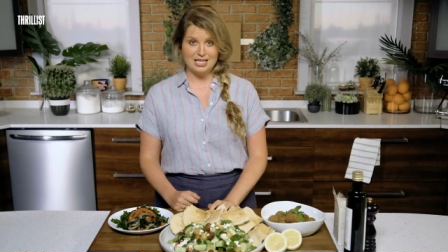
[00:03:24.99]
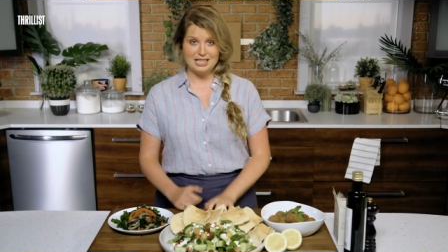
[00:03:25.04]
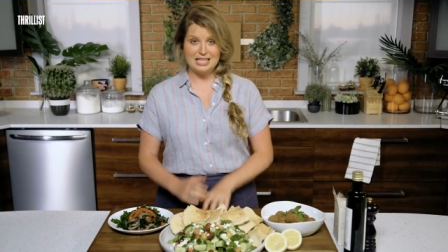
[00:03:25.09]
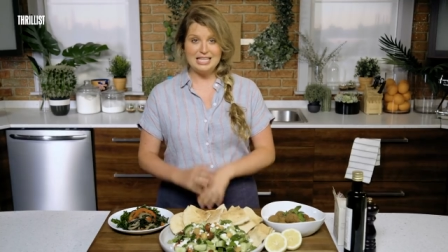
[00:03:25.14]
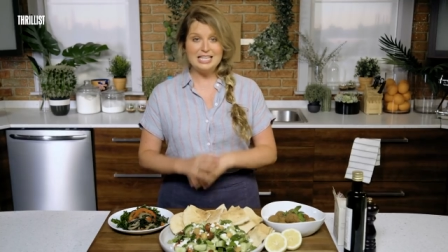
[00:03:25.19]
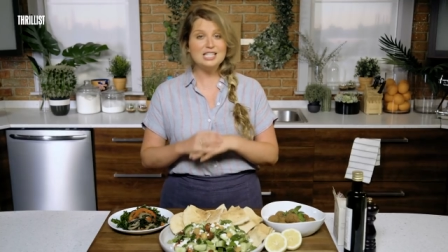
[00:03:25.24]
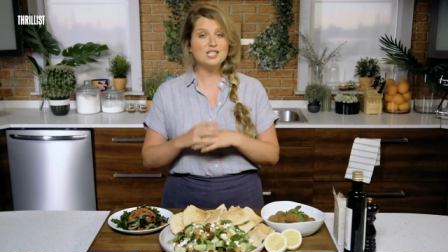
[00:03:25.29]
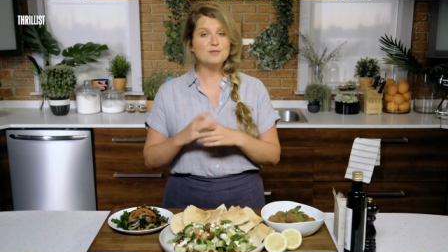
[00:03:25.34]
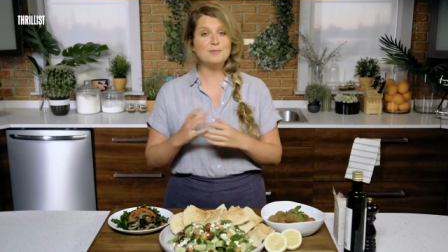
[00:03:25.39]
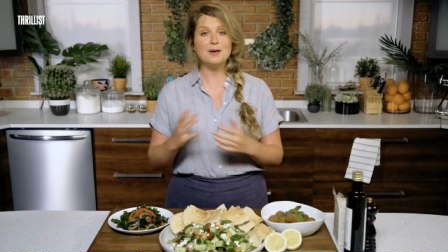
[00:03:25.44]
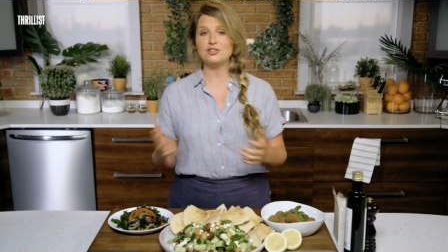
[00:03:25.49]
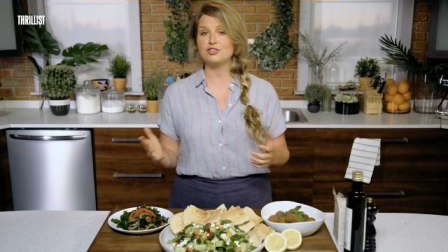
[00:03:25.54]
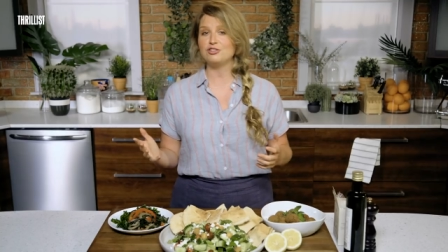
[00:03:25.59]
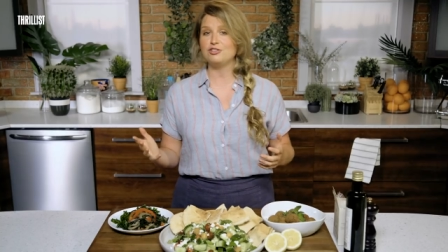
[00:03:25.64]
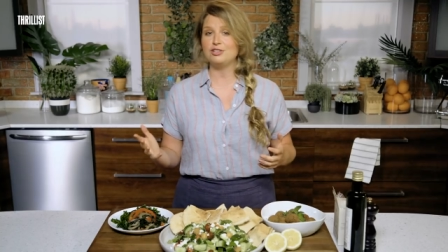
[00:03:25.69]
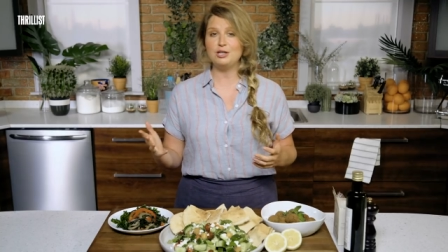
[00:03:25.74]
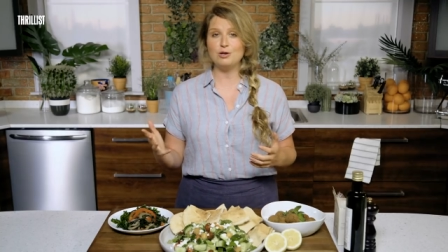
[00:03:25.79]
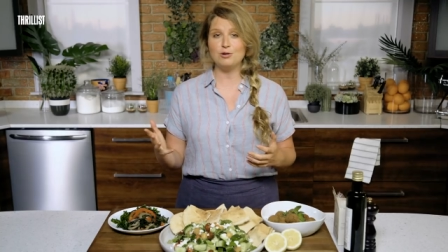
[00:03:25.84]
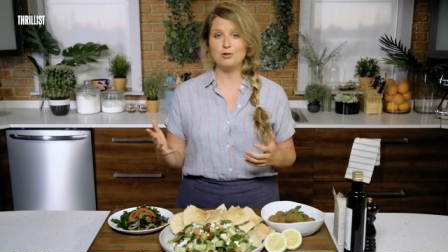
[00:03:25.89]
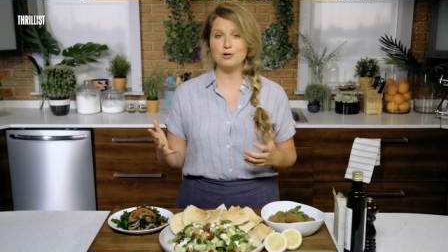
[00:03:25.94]
These
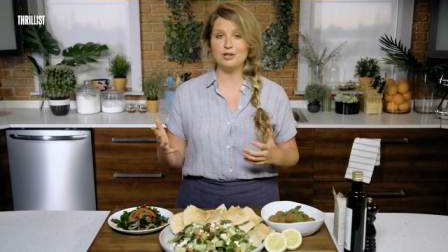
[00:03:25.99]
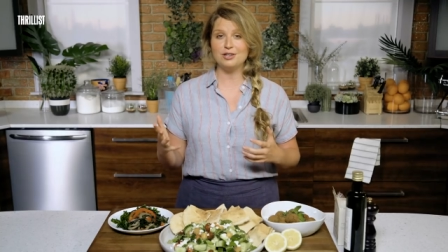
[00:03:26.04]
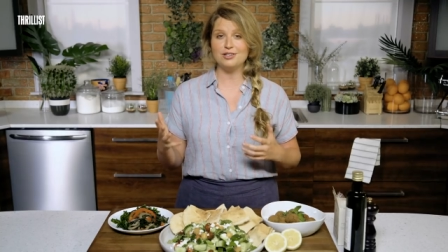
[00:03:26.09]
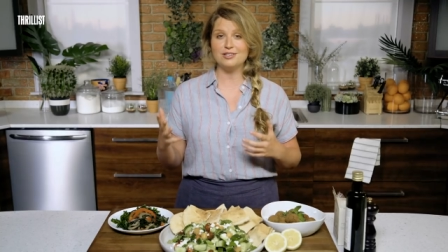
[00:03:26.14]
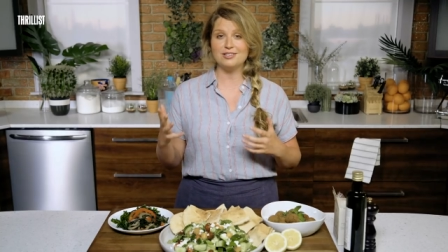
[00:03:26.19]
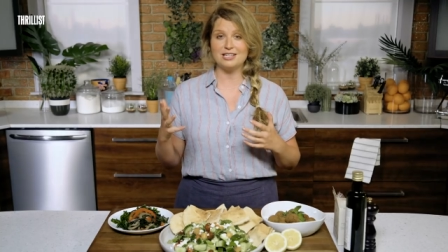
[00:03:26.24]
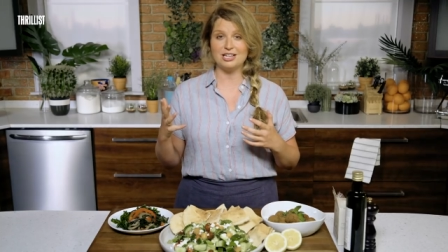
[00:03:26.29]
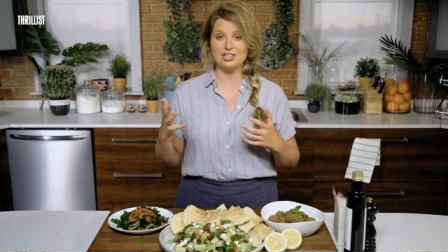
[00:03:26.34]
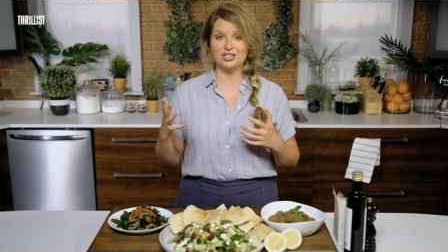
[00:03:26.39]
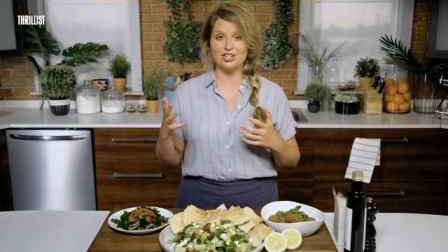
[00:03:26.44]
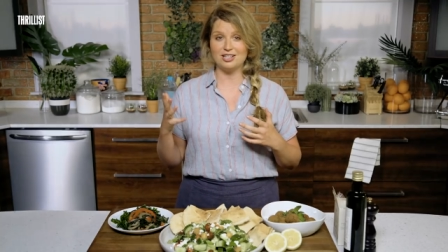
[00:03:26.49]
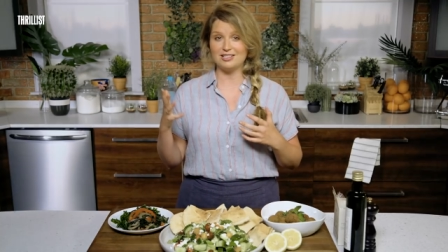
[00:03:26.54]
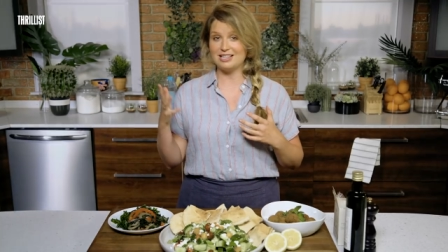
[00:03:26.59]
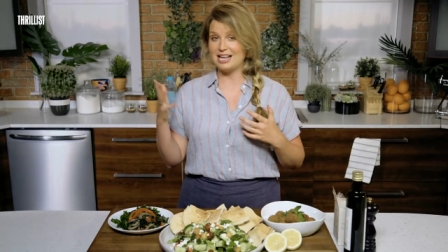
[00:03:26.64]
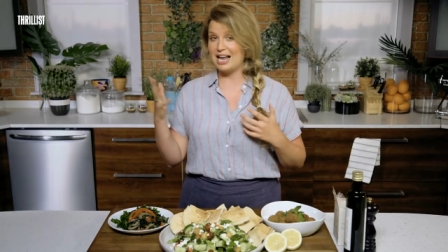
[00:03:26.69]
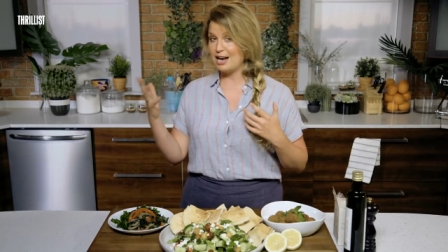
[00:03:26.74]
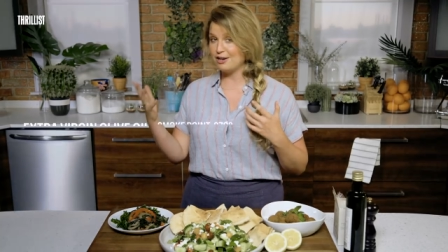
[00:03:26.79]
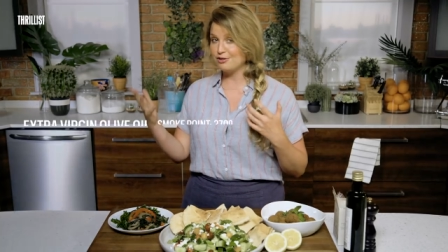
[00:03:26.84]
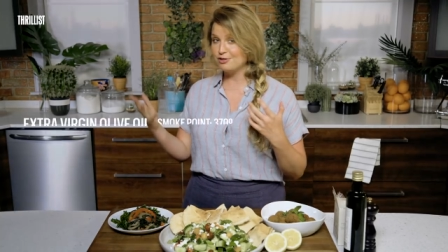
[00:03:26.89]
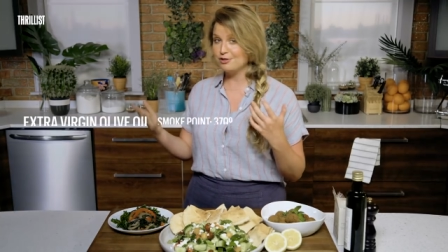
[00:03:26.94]
specialty oils, such as
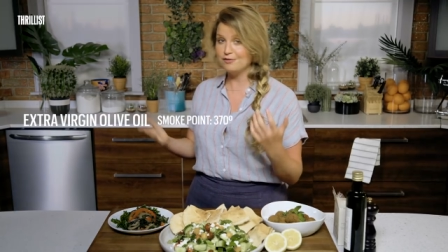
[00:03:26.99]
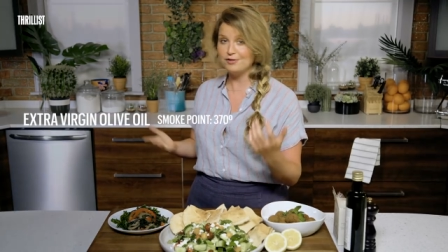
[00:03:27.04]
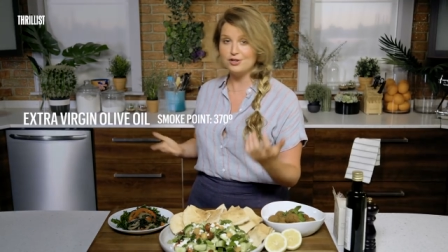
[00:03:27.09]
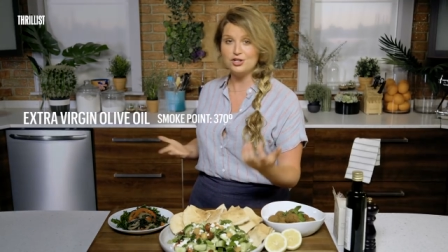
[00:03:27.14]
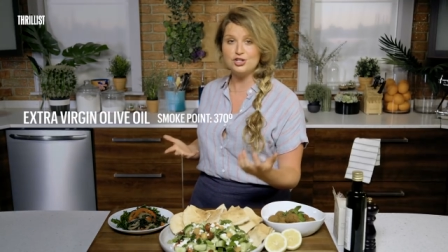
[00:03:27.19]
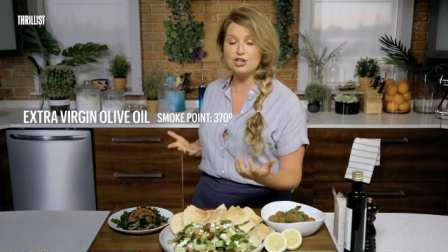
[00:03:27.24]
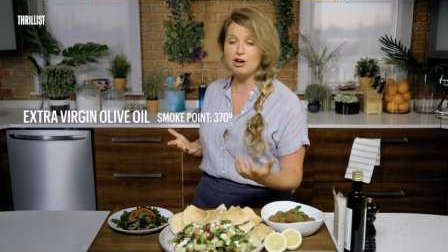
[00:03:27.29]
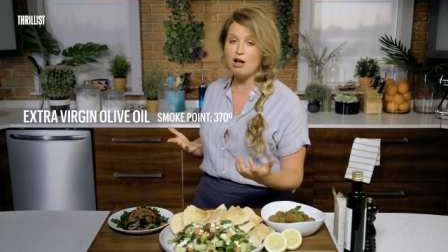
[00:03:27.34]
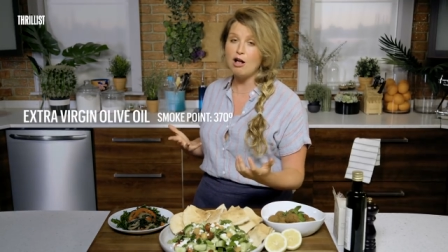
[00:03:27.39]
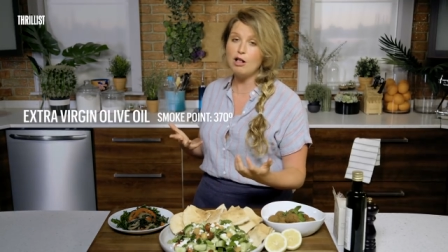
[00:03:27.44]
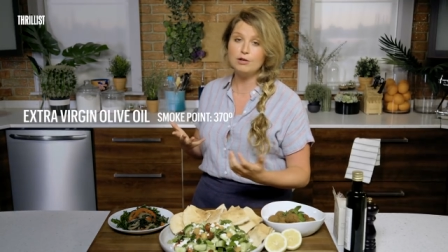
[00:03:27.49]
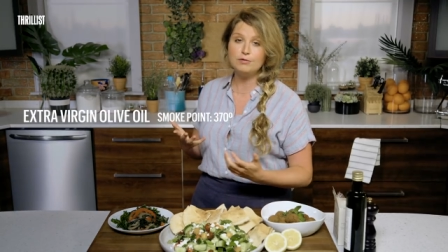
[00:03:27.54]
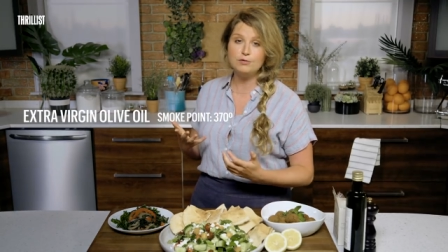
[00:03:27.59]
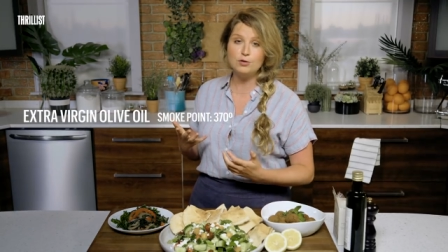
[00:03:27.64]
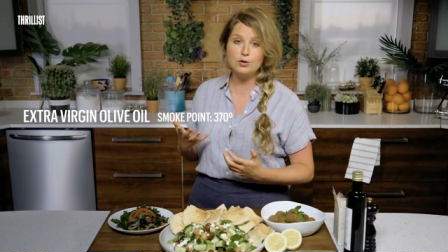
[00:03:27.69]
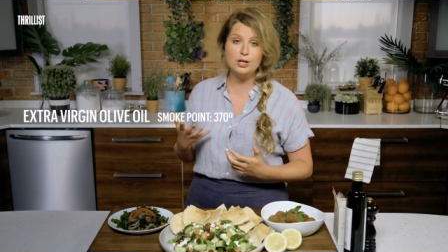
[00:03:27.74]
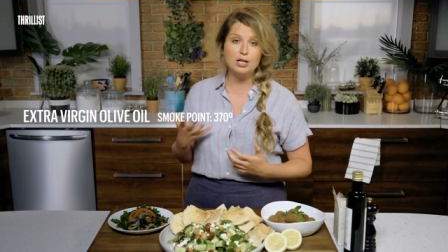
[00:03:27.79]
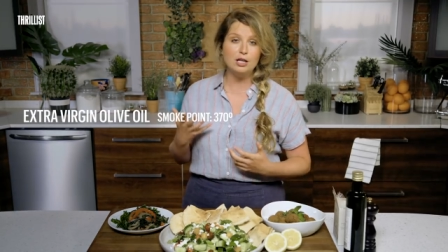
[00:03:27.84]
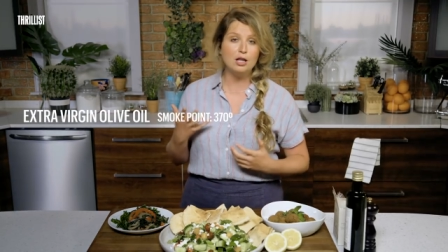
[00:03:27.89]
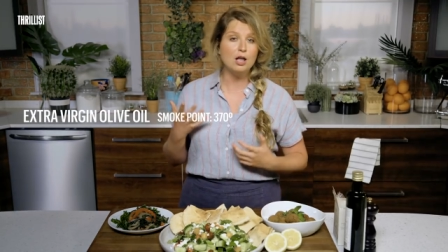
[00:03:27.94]
extra virgin olive
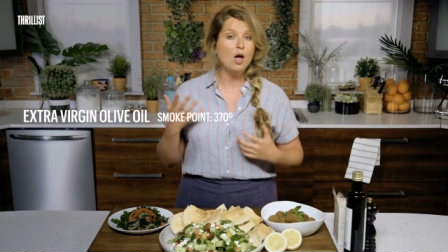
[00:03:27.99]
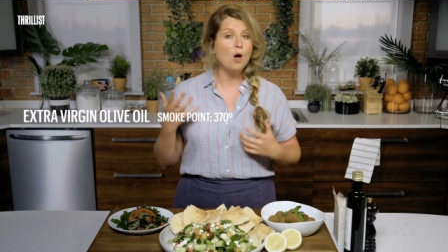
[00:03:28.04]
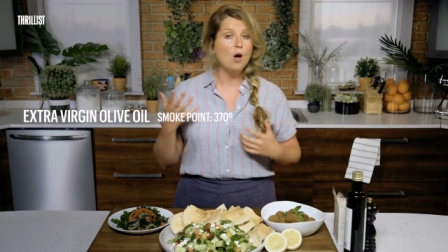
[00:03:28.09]
oil,